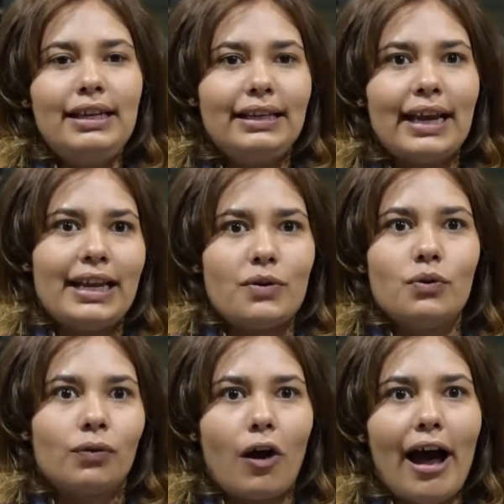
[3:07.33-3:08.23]
get
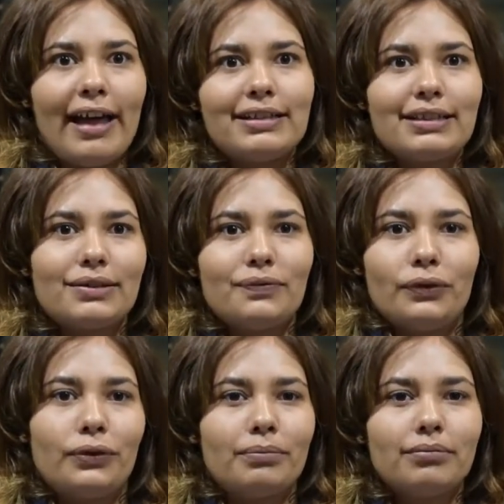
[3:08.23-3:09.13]
equal rights
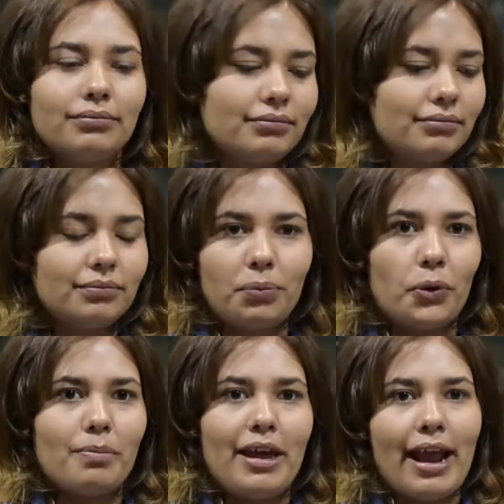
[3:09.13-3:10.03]
for
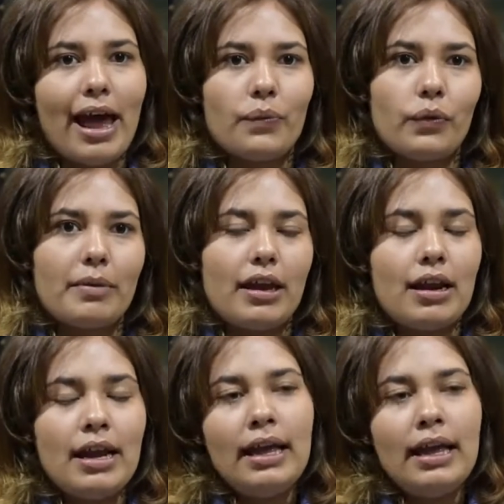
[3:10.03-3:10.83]
both men and women.